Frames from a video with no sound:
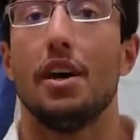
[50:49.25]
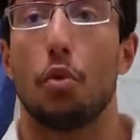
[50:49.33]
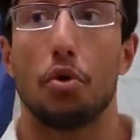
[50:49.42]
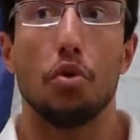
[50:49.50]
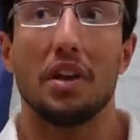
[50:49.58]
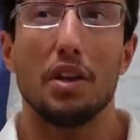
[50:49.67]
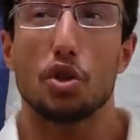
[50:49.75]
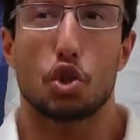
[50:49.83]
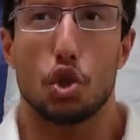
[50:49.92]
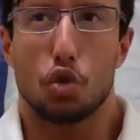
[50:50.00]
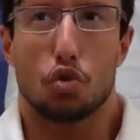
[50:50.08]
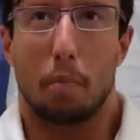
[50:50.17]
when you can
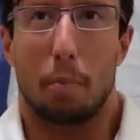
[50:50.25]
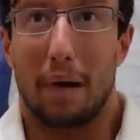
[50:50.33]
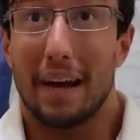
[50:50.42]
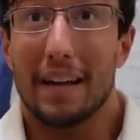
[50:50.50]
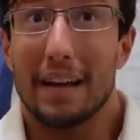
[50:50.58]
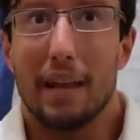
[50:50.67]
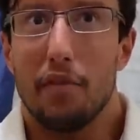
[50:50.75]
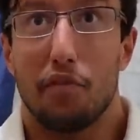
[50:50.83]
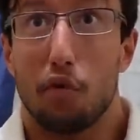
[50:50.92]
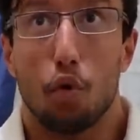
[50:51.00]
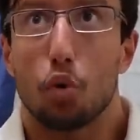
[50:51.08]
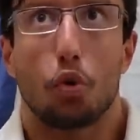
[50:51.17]
just blindly
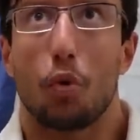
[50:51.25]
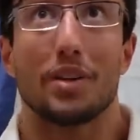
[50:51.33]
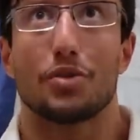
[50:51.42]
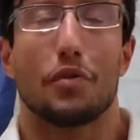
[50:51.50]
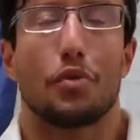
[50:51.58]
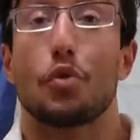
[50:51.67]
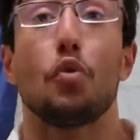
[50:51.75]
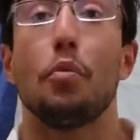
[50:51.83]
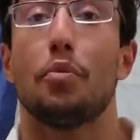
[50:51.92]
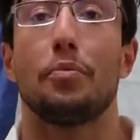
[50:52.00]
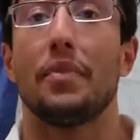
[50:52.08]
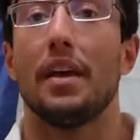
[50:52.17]
follow the rest of the group.